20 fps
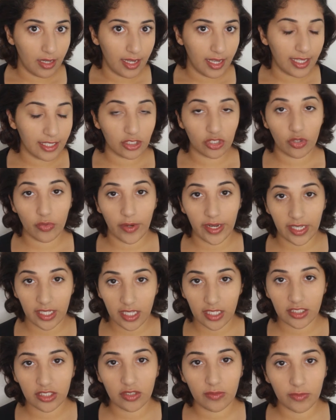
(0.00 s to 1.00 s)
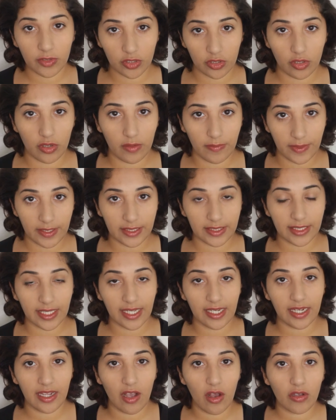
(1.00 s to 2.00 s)
It's great customer service,
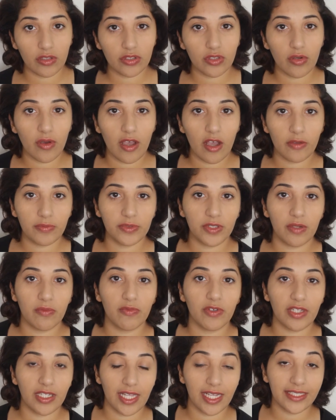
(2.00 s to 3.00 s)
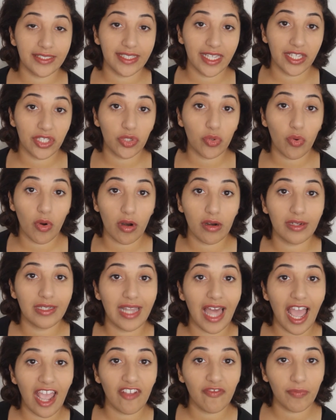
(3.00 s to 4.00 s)
and it also helps them realize that you are a
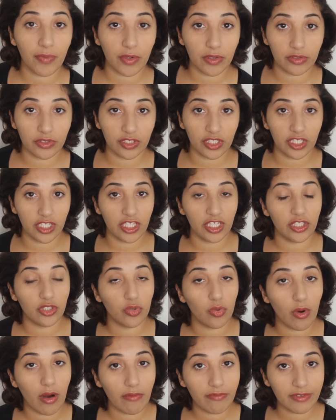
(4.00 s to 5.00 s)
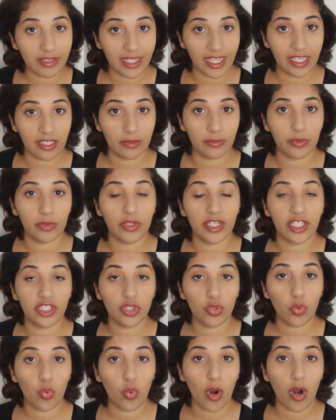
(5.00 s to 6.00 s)
live person and you are relatable
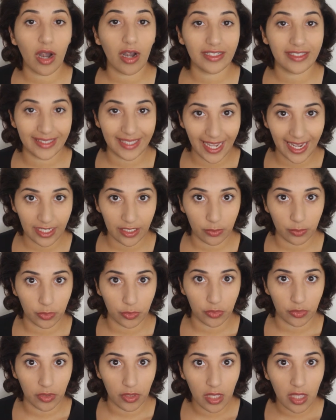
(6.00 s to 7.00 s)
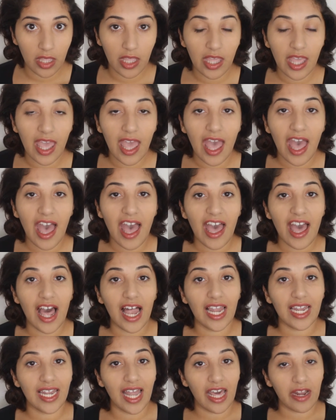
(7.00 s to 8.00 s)
and you are attainable.
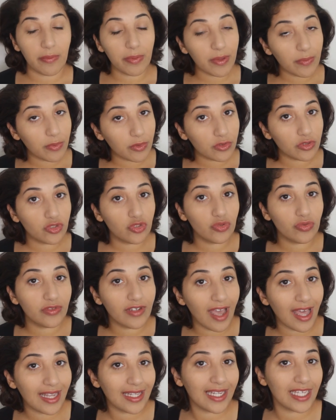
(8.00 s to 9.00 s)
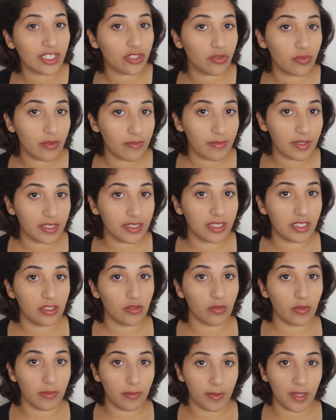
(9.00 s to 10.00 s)
A lot of people do not like doing
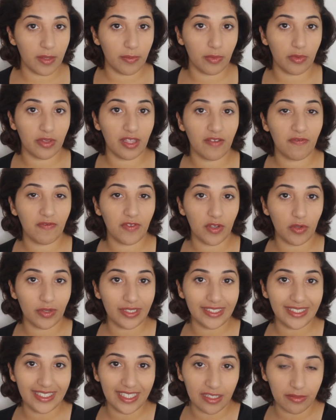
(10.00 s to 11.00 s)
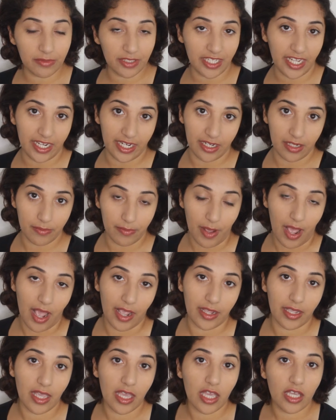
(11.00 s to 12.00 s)
business with people they feel intimidated by.